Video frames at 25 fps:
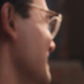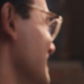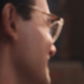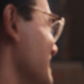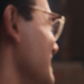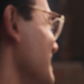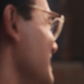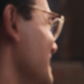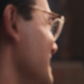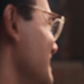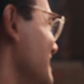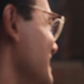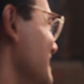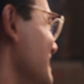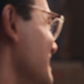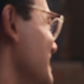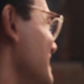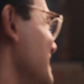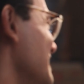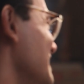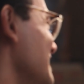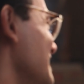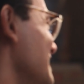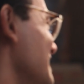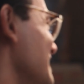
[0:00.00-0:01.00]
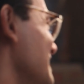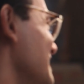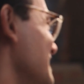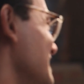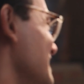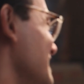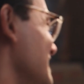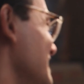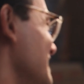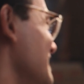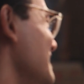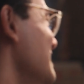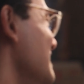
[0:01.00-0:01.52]

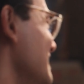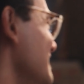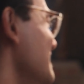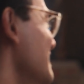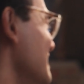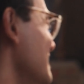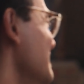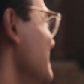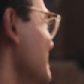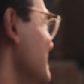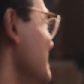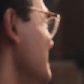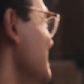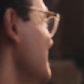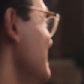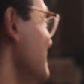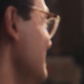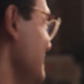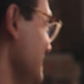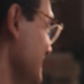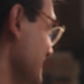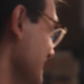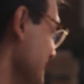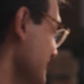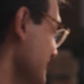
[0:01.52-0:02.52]
(silent)